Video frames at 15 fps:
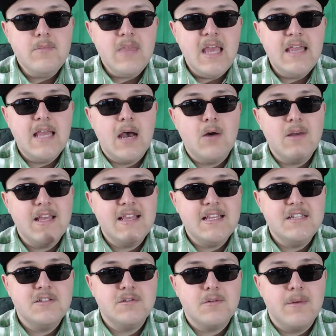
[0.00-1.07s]
Now it
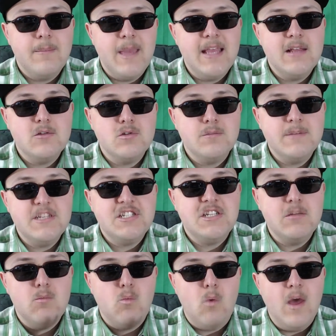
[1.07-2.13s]
is remaining to be
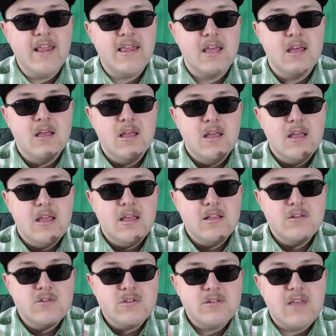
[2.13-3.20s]
seen what
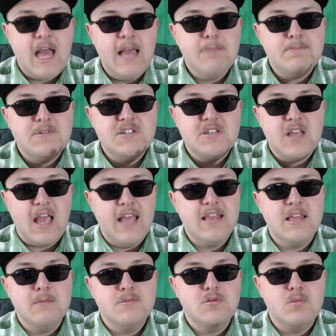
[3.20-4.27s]
types
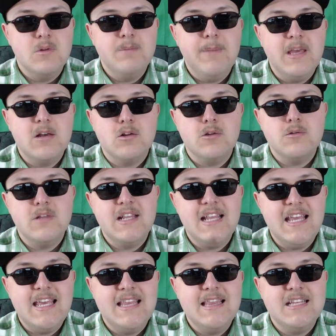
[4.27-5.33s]
items will be included
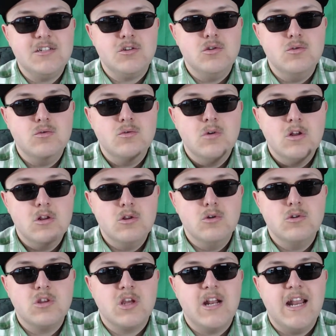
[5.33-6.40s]
in this new
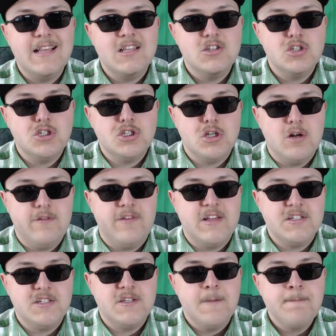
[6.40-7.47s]
loot crate
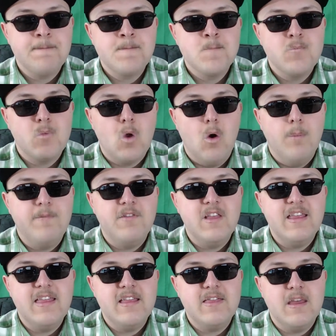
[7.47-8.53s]
service. Hopefully
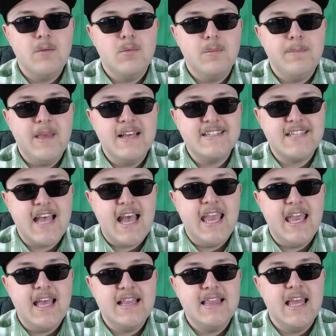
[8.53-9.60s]
that they will be as
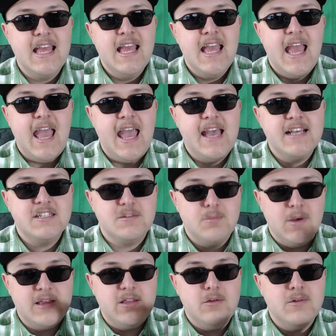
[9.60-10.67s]
high-end as
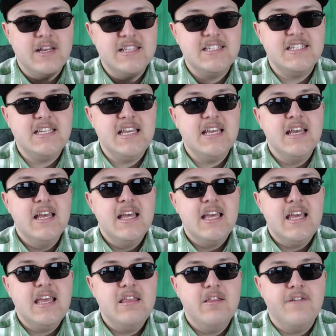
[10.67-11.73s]
what you can see
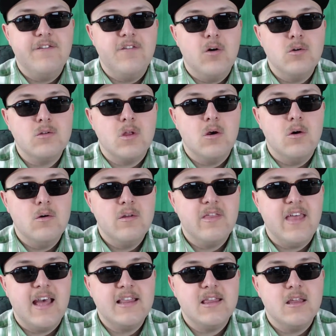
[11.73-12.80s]
in the photo
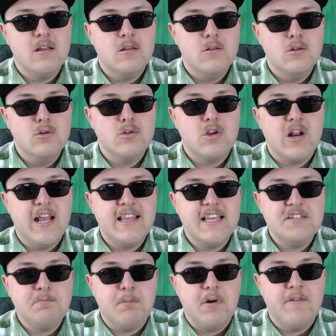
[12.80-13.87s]
that Loot Crate has
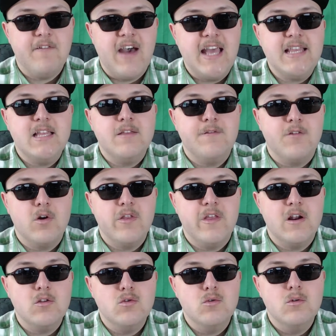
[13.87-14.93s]
provided for their
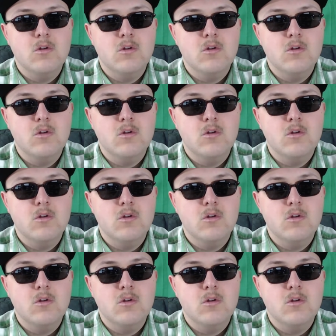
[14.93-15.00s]
new